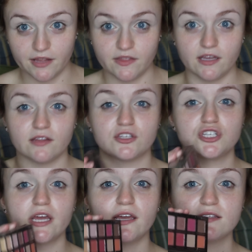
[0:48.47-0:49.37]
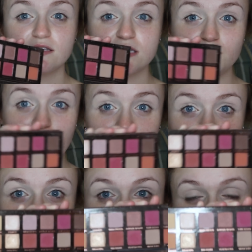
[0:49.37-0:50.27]
I think the shades in this
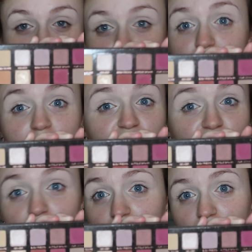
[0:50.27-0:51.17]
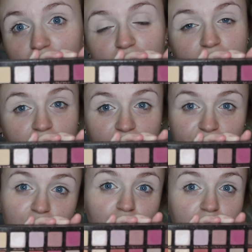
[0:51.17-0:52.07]
palette just scream fall. I
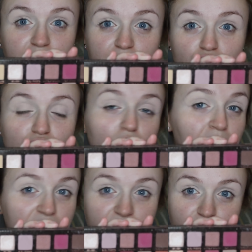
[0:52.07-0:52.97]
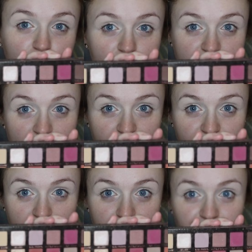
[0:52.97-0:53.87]
think you can make so many different looks out of
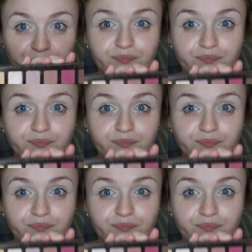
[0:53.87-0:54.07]
it.